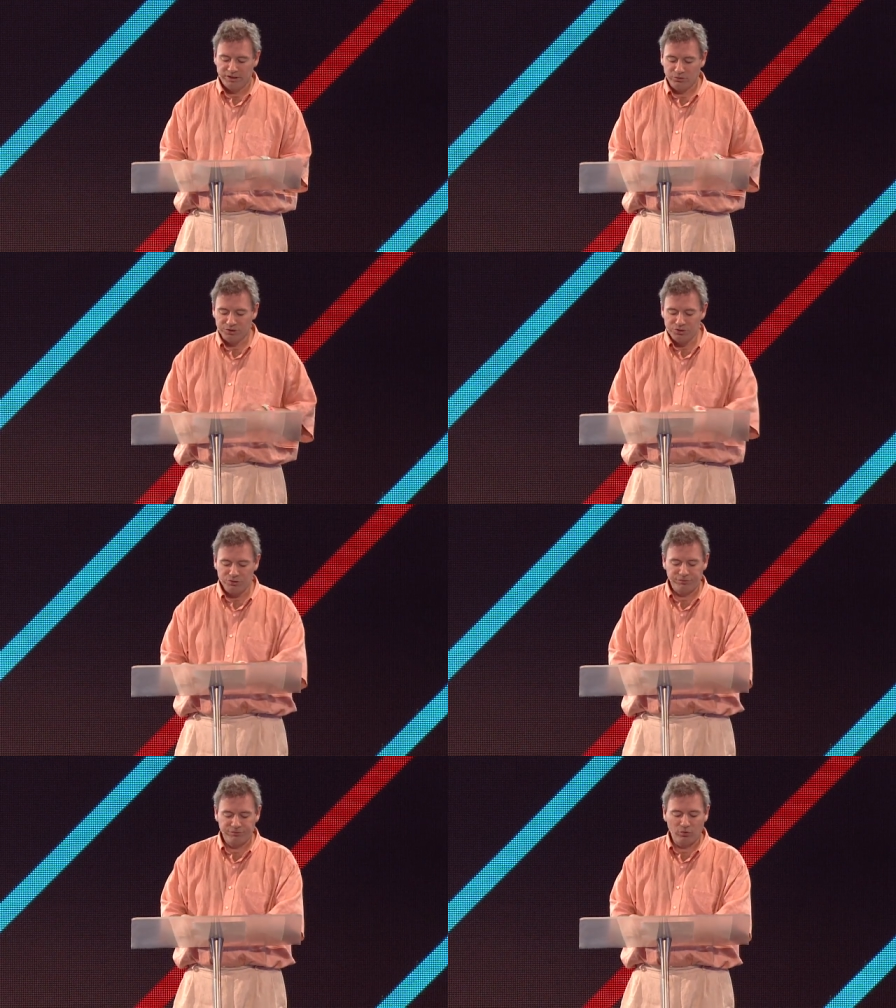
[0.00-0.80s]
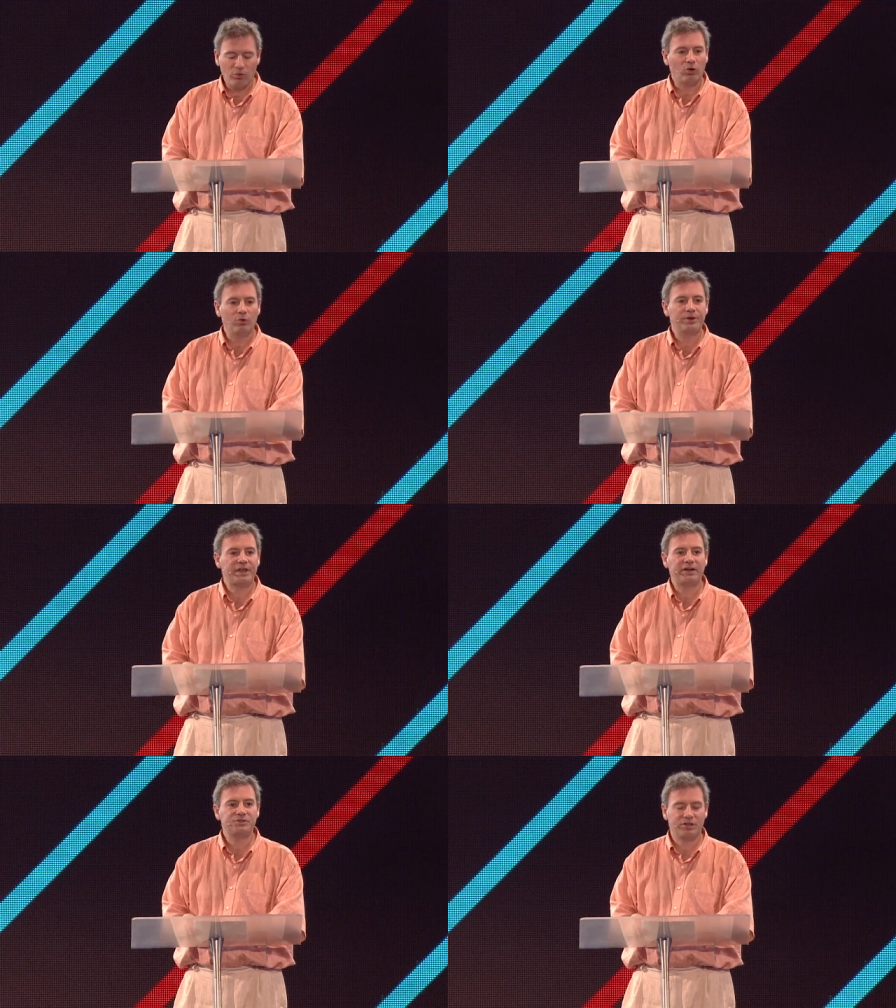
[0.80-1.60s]
You can do for
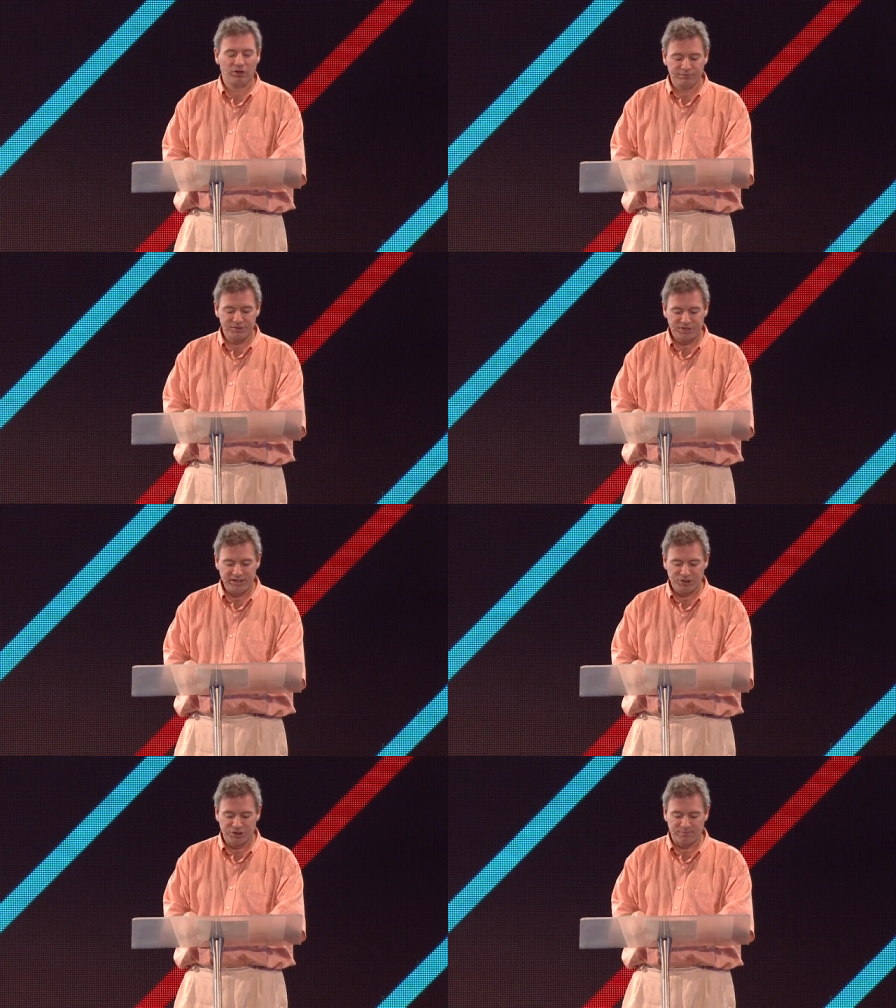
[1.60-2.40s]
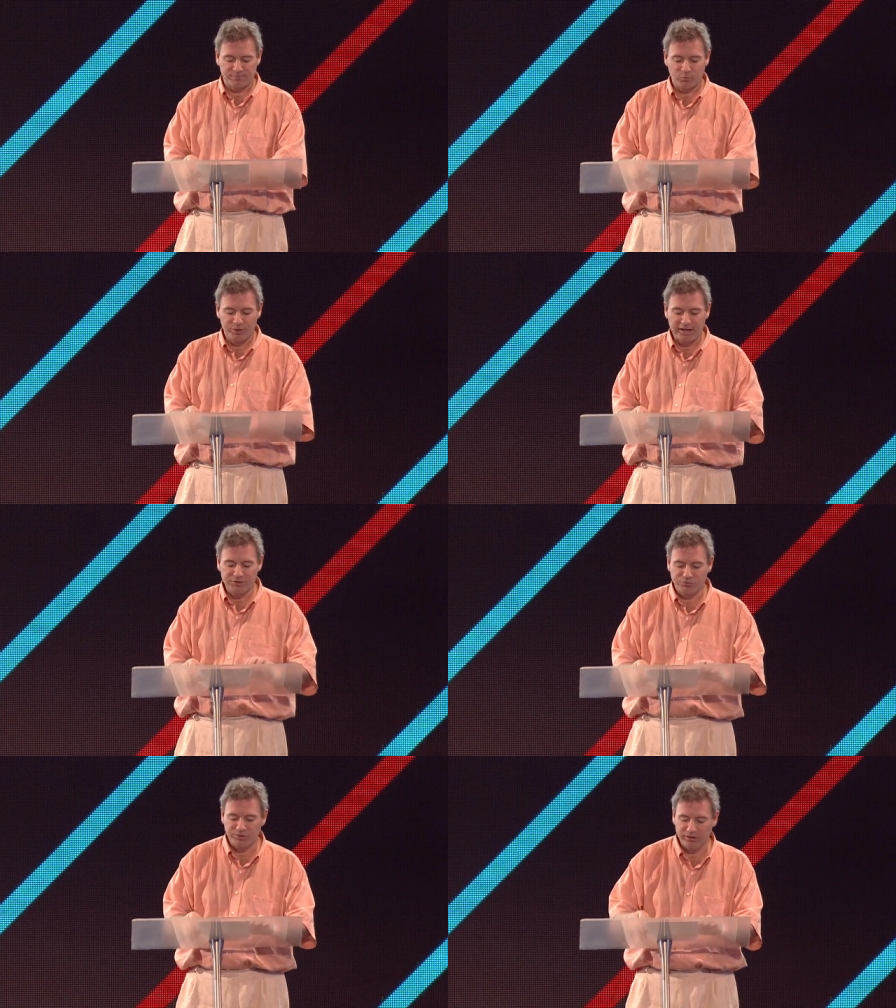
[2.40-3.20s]
without a conversation,
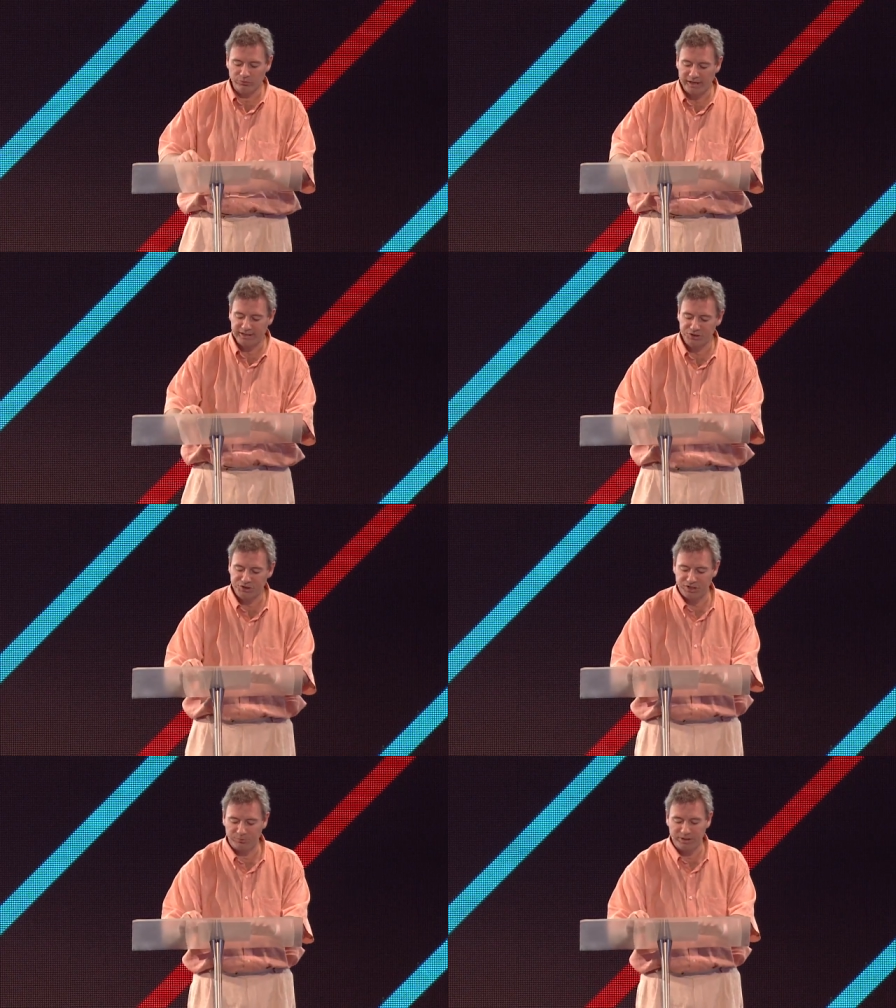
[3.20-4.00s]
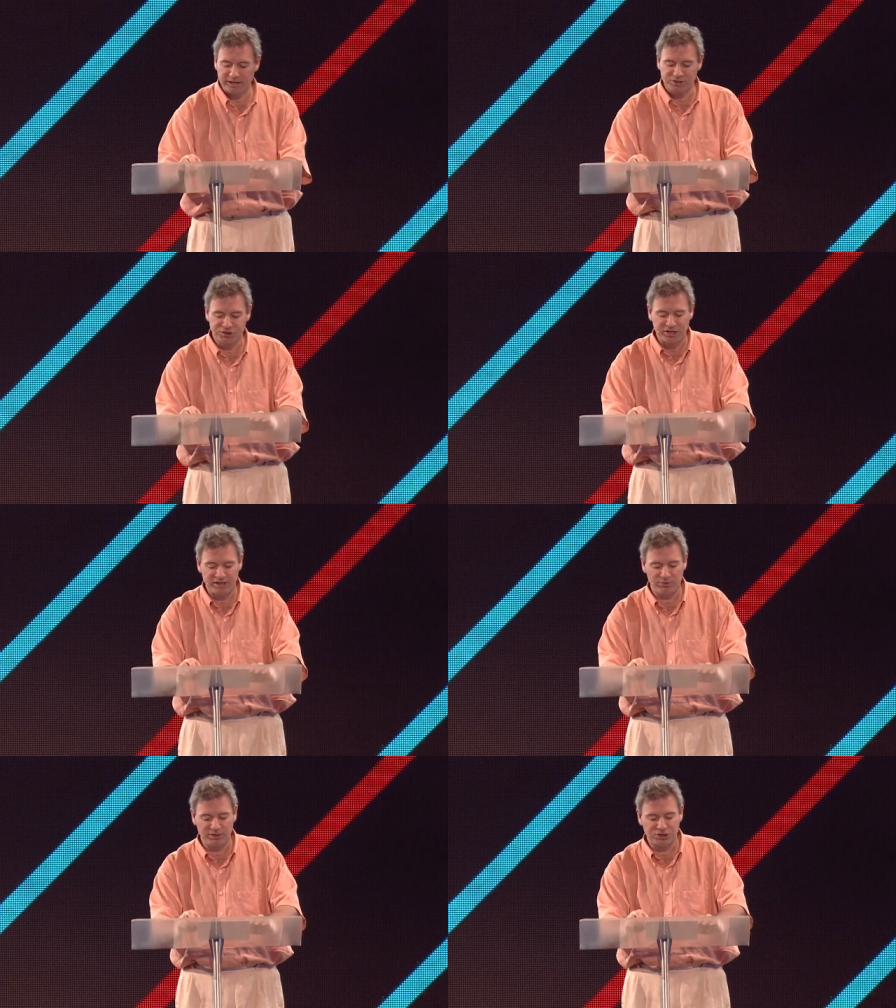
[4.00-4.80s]
without a real relationship, without a
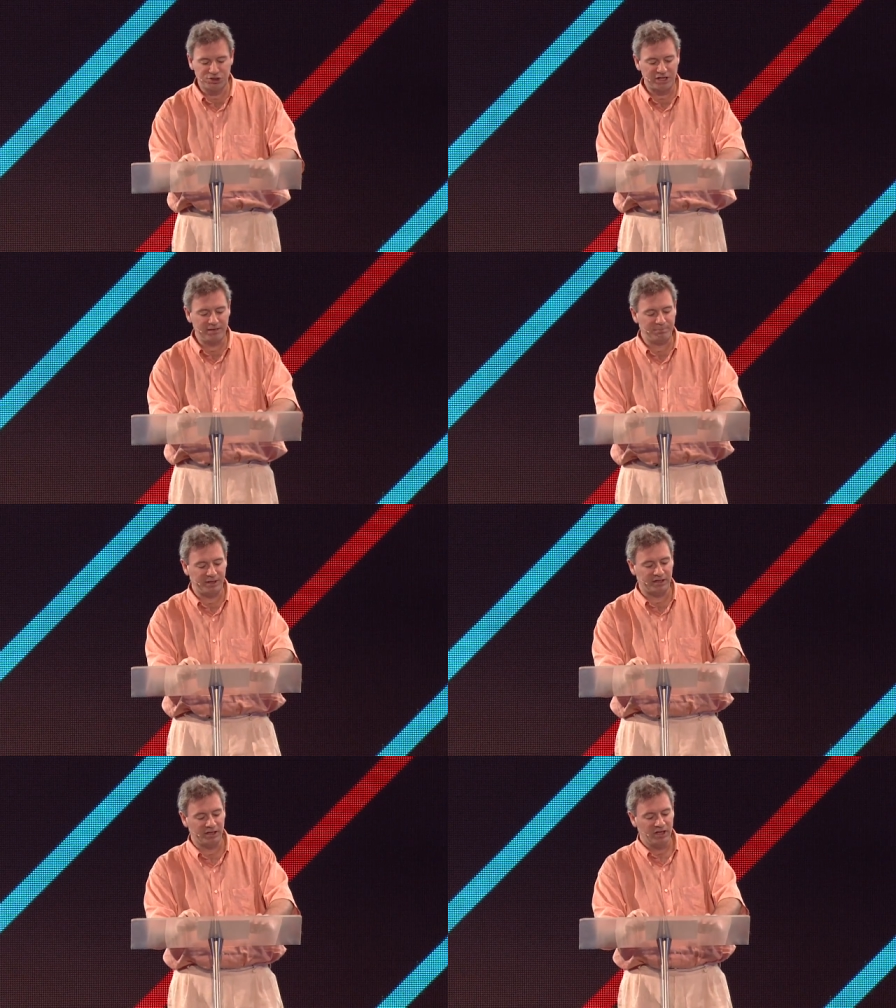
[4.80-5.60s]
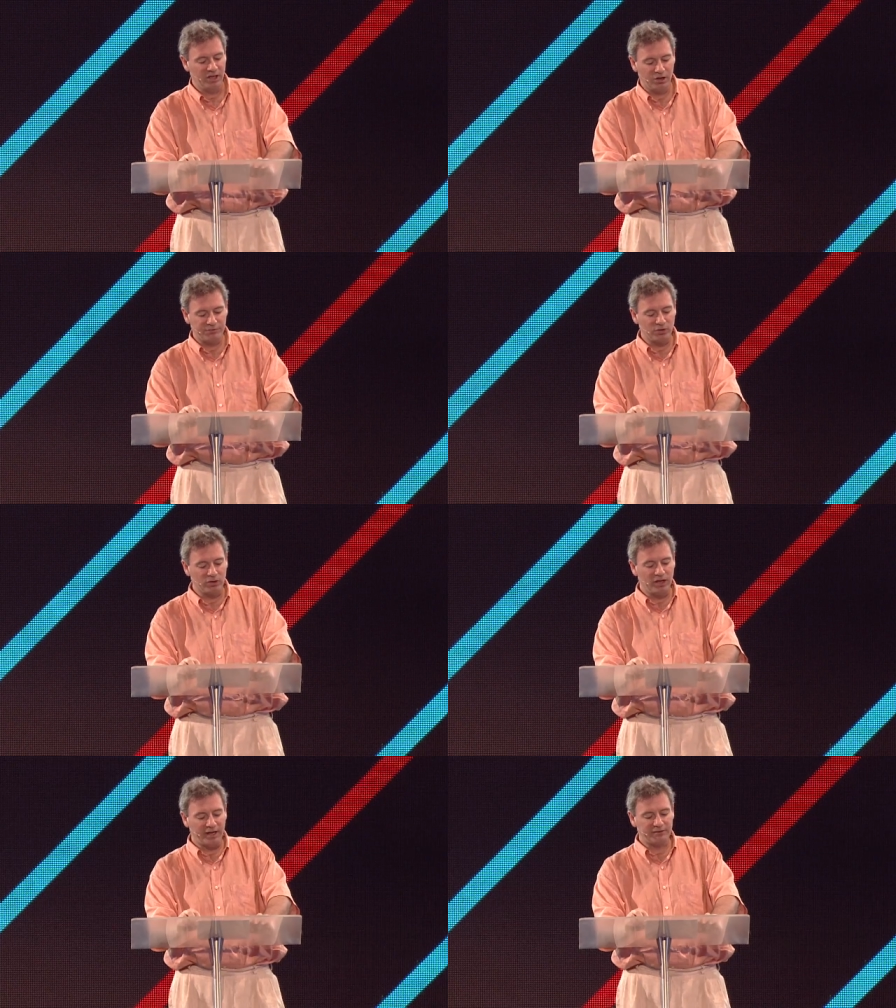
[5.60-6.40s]
genuine shaping of
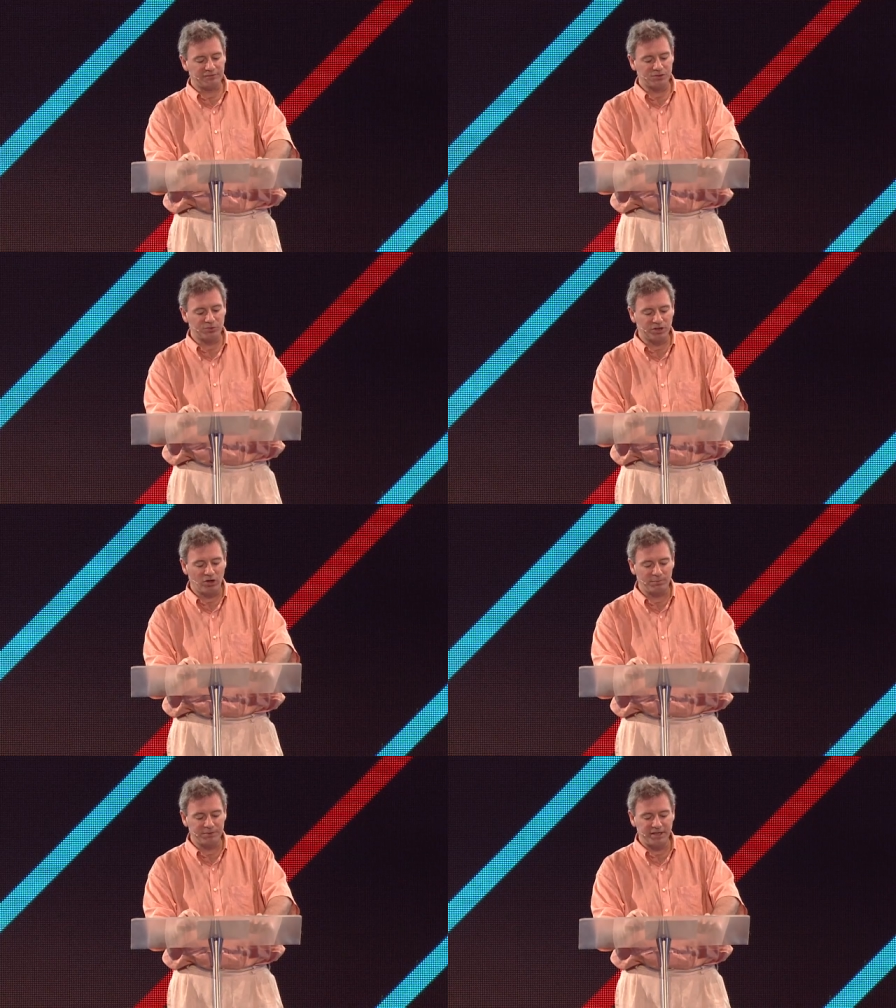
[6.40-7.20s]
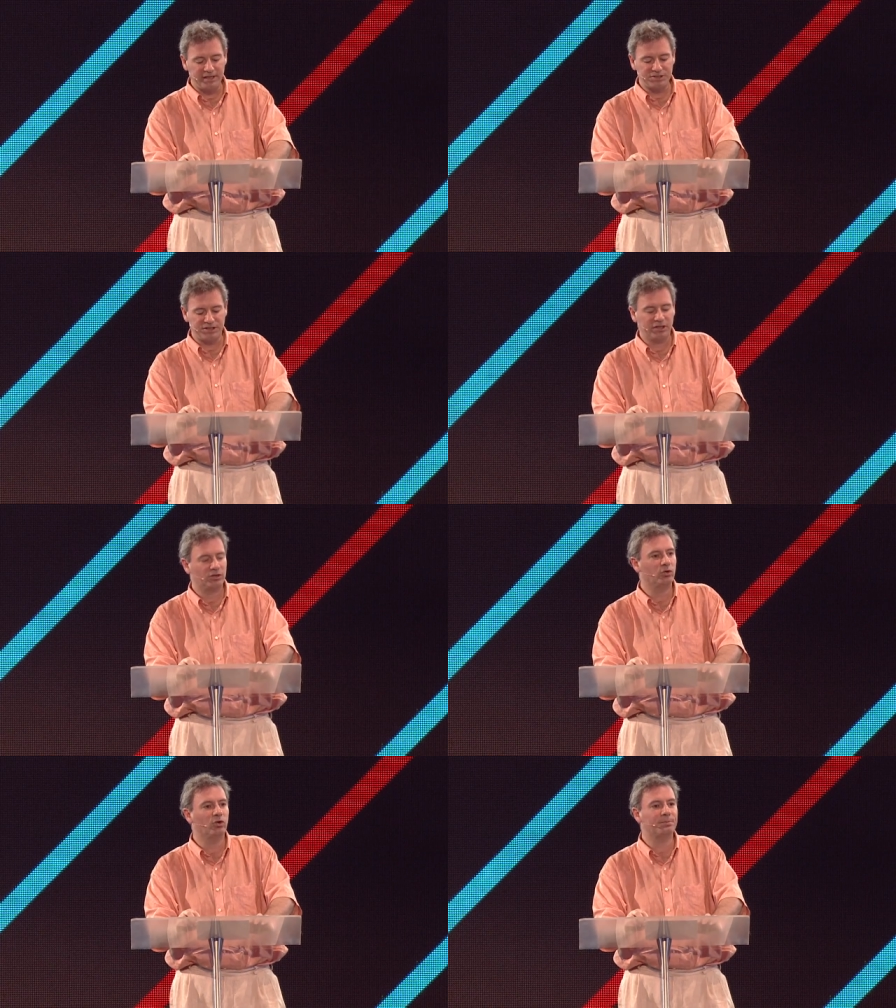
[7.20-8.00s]
your life to accommodate and
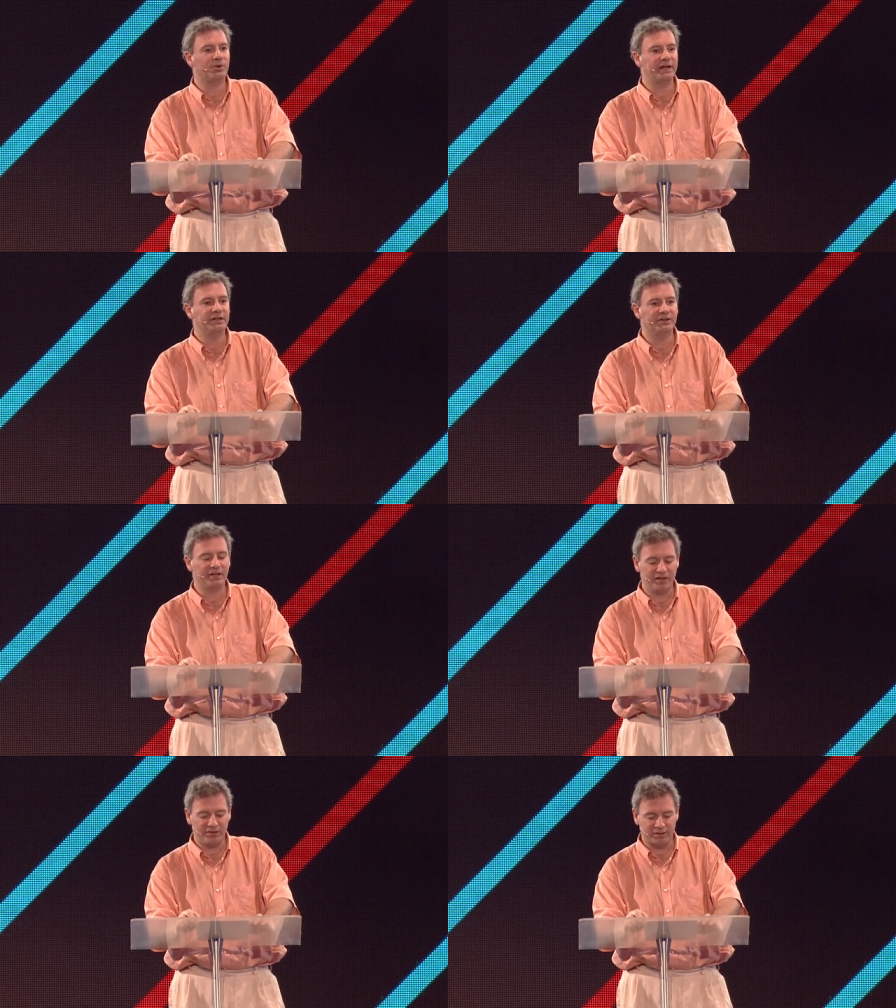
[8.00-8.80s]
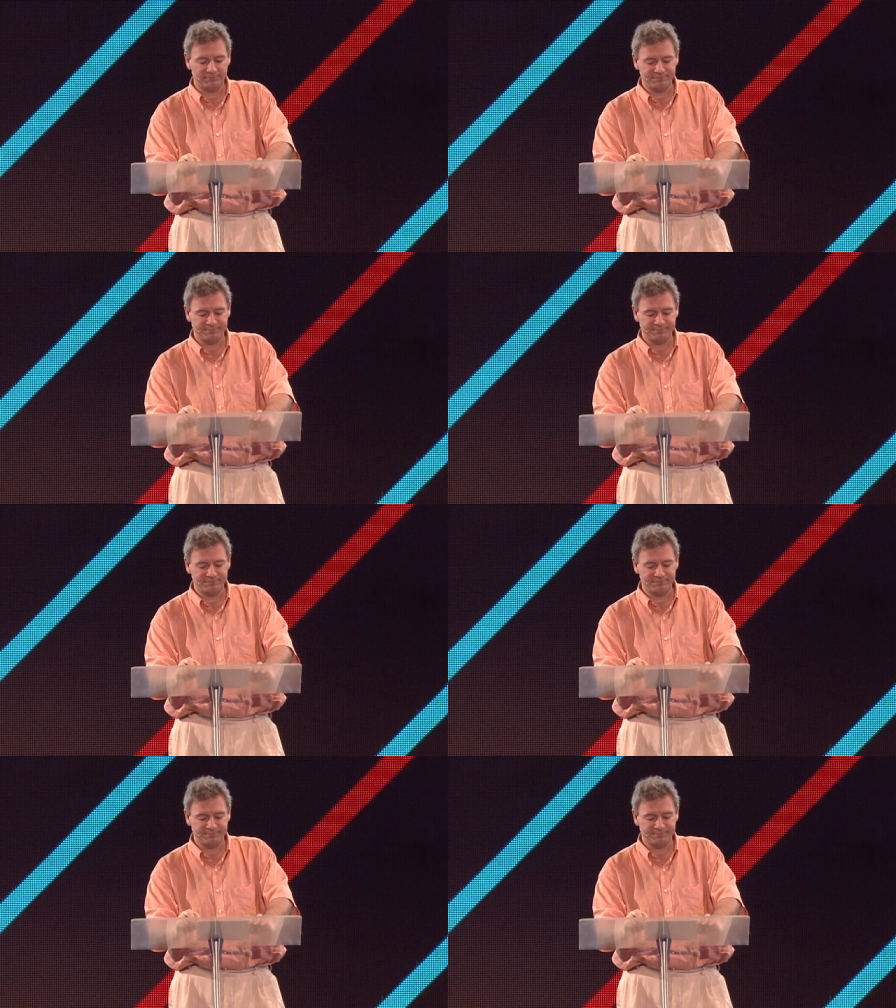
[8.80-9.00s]
incorporate the other.